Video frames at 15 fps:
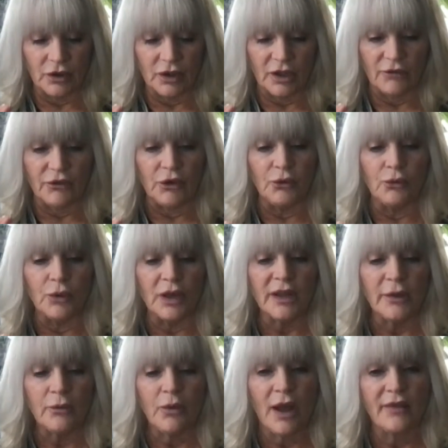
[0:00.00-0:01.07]
if you
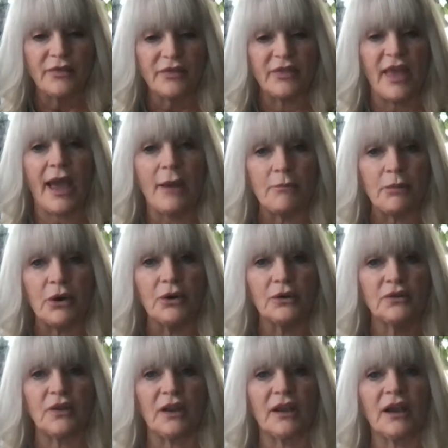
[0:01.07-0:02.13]
really want that
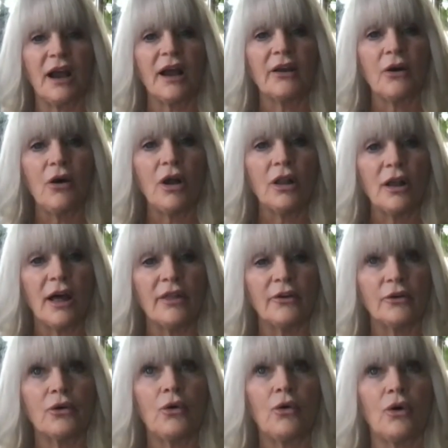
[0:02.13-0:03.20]
person, cut all other
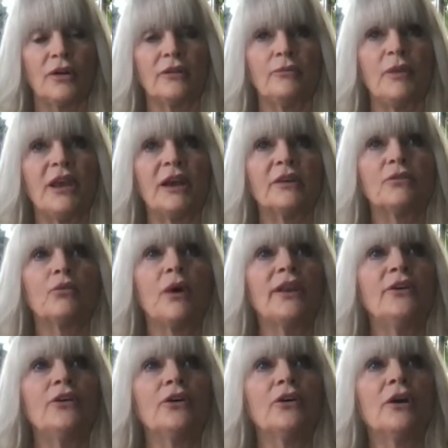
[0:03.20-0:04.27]
cords because
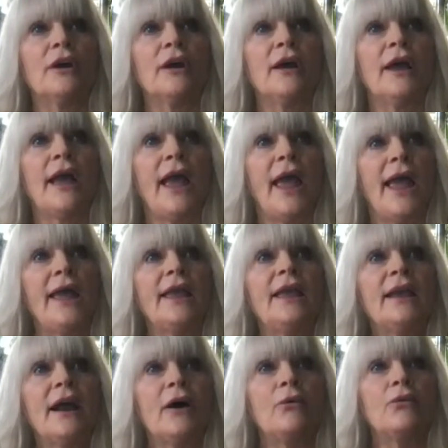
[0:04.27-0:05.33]
when you're
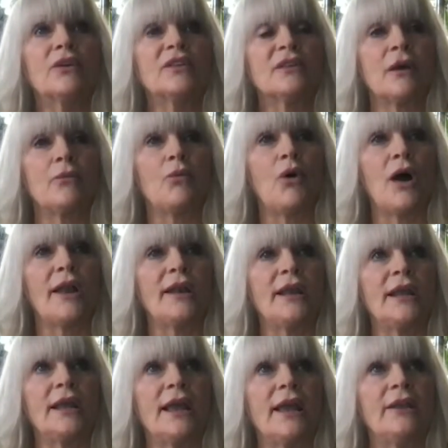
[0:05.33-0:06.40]
hanging out with someone
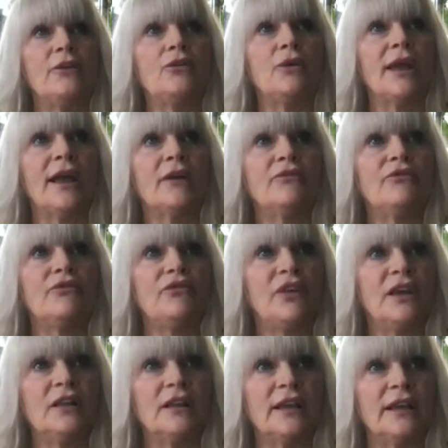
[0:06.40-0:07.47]
and you have
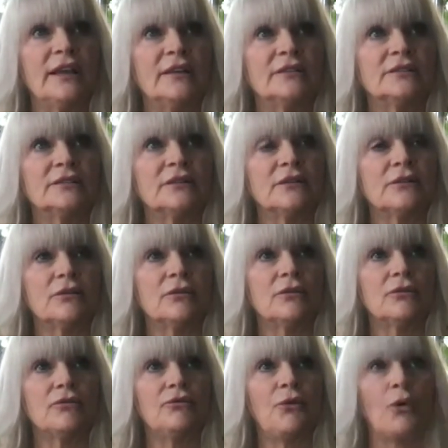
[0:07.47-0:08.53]
feelings
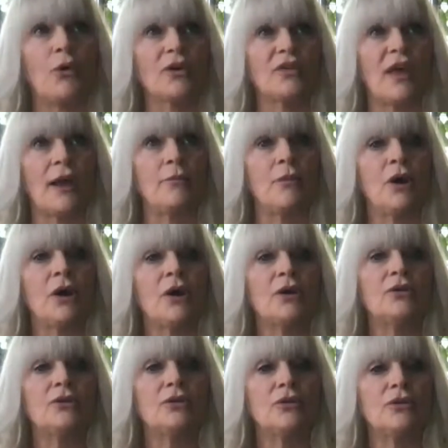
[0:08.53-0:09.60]
for them,
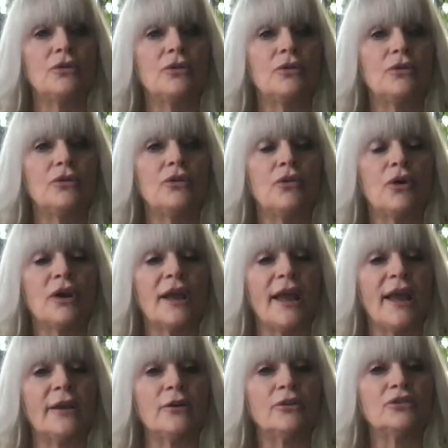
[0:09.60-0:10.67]
your
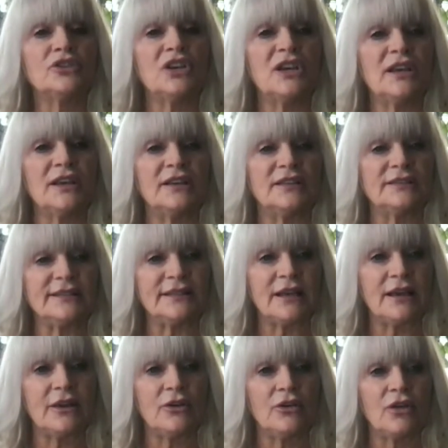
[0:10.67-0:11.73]
energy is
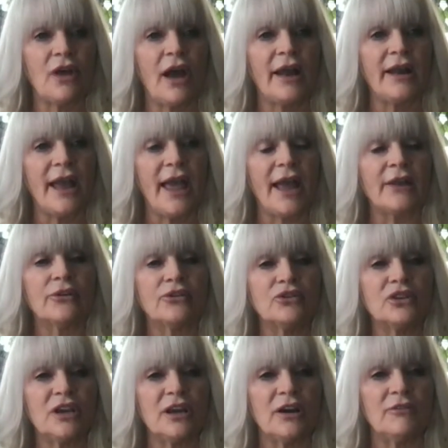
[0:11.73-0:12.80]
an
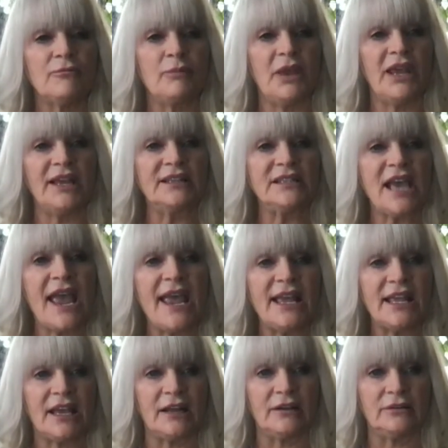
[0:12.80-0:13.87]
energy of being
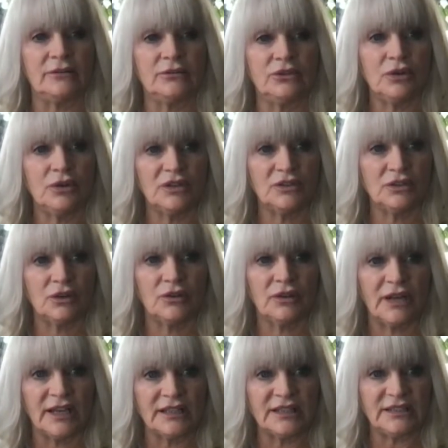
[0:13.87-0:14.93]
taken a certain
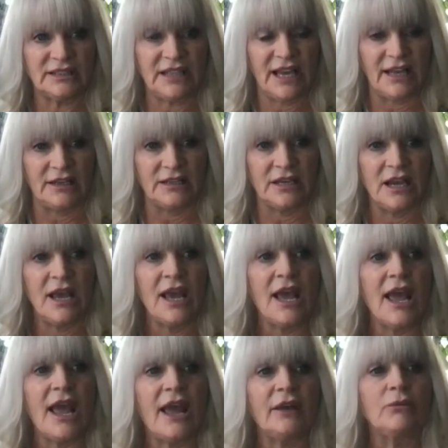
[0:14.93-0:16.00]
extent.
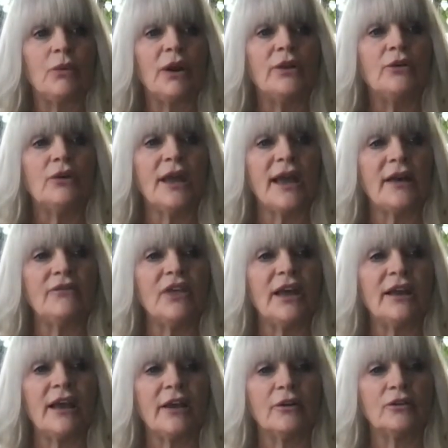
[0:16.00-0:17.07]
And when you have that
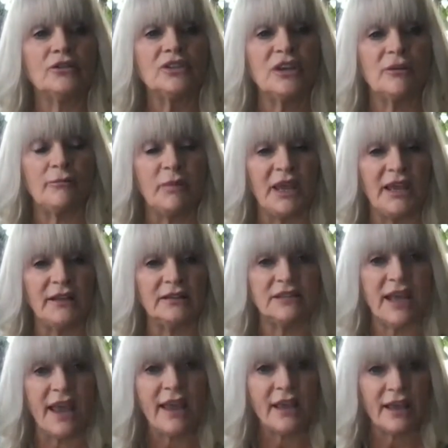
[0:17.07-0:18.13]
energy of being
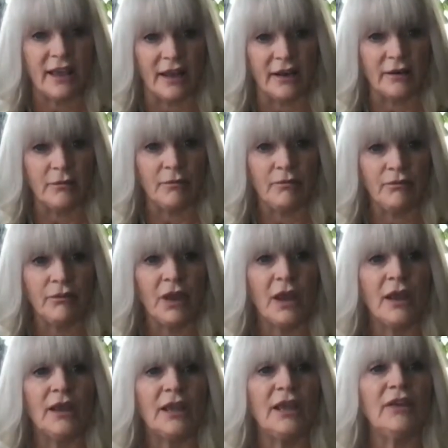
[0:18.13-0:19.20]
taken,
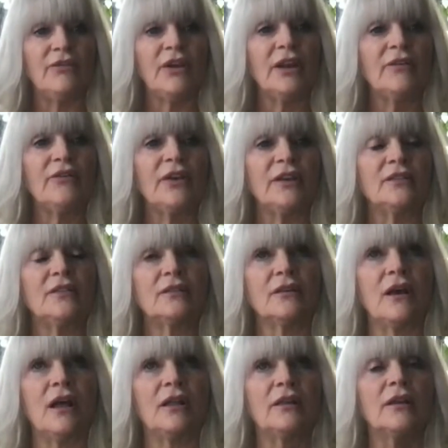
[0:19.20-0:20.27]
even if it's
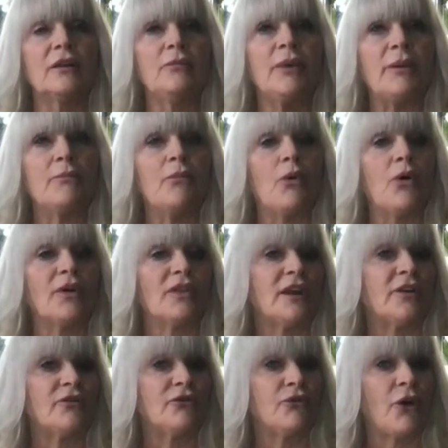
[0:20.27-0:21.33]
a little bit more
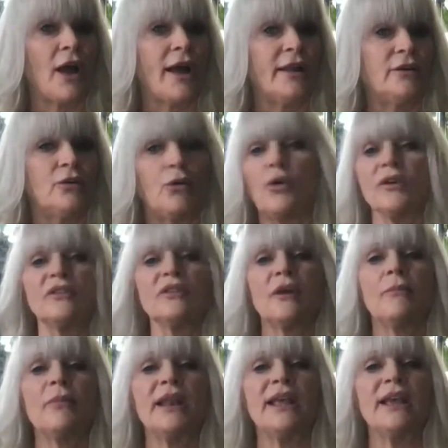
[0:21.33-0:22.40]
than a friend or
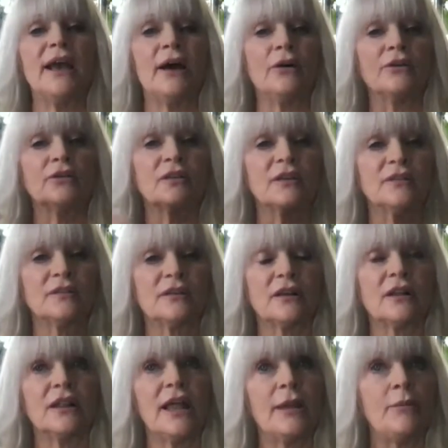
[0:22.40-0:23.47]
somebody else is
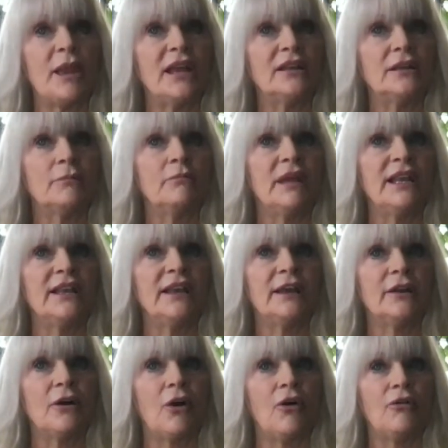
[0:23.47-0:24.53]
claiming
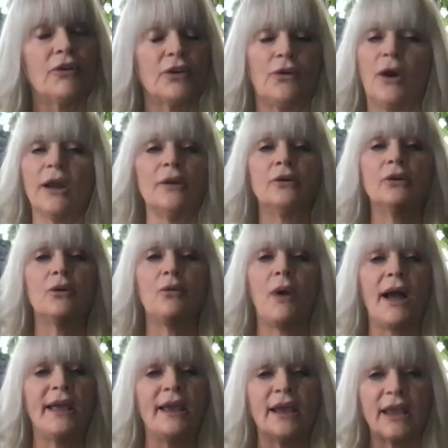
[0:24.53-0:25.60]
dominion over you. I don't know
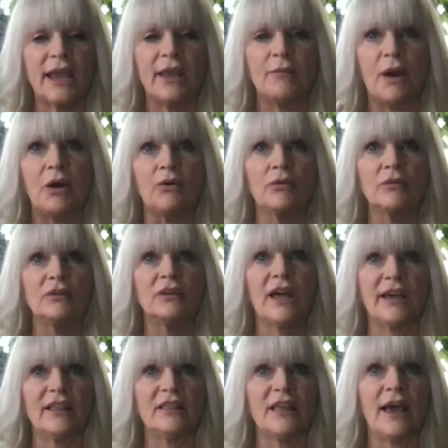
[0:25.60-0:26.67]
why it came out
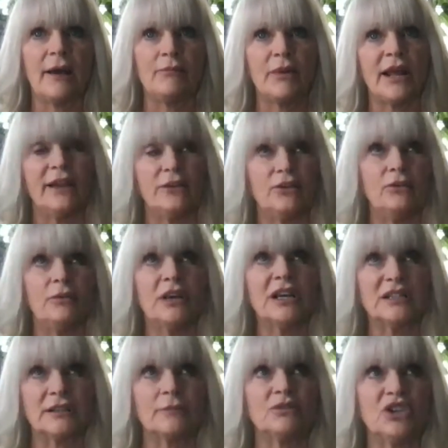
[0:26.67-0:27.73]
like that, but I do
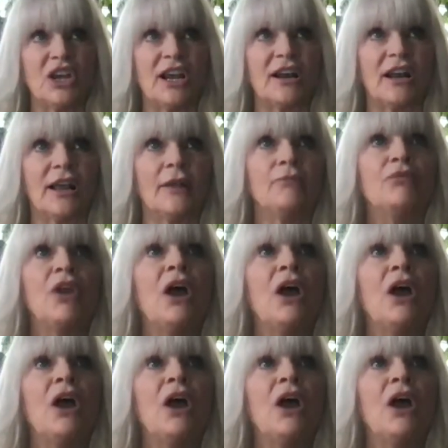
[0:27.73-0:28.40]
because I'm channeling.